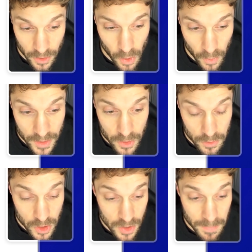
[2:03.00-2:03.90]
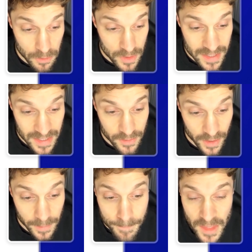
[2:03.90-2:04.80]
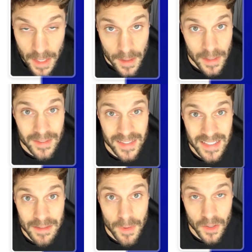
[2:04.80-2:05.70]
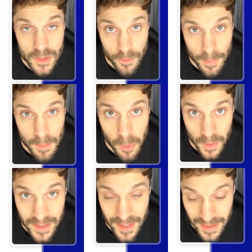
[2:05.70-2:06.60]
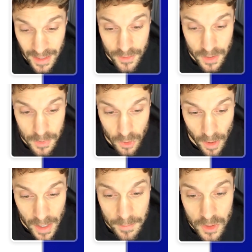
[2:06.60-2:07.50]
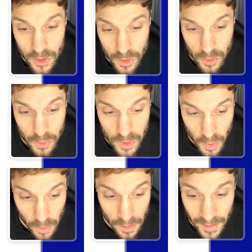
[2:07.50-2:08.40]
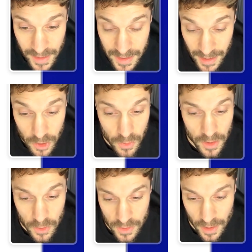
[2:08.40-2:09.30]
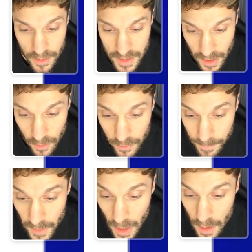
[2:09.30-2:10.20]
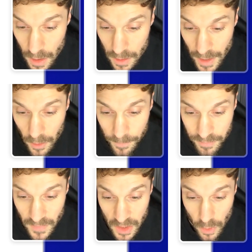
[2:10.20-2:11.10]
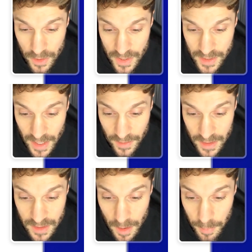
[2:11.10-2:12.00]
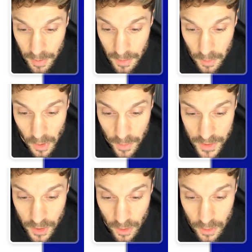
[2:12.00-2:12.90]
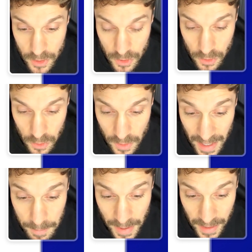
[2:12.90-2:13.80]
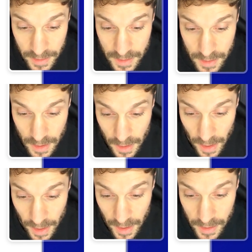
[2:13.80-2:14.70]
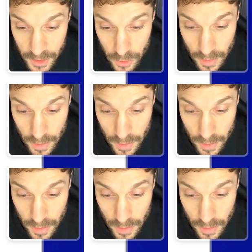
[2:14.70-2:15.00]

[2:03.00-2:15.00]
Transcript: They're going to just be receiving the emails from the point that they've subscribed to your list and to the newsletter itself. Now, in order to set this up, we're going to go to campaigns and